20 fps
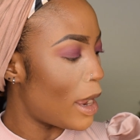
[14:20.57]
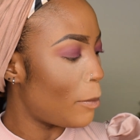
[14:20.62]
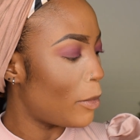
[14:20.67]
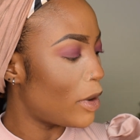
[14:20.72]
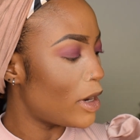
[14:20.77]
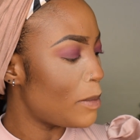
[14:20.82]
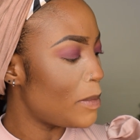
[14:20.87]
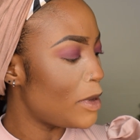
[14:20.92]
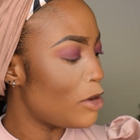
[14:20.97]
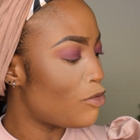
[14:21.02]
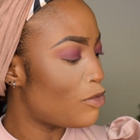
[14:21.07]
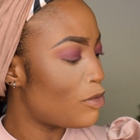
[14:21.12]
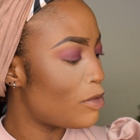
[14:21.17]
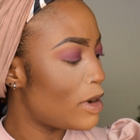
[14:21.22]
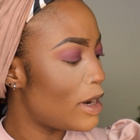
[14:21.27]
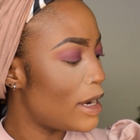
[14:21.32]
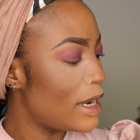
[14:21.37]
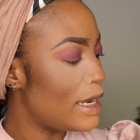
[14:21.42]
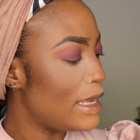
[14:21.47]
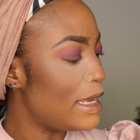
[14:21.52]
I'm gonna be
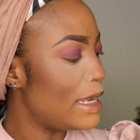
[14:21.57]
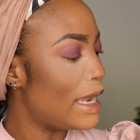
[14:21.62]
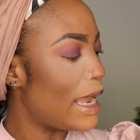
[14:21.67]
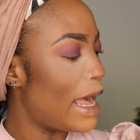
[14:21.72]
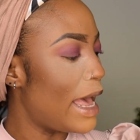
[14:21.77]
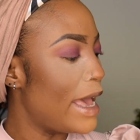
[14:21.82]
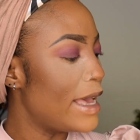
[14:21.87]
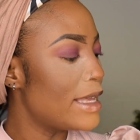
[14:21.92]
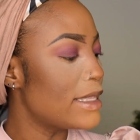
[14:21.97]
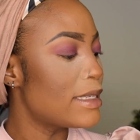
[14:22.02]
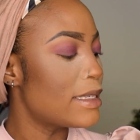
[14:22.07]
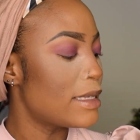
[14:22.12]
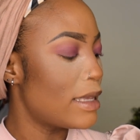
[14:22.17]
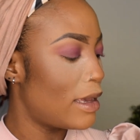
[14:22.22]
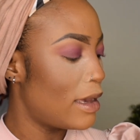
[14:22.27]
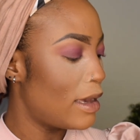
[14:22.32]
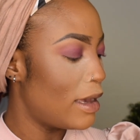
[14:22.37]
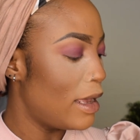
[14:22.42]
really light,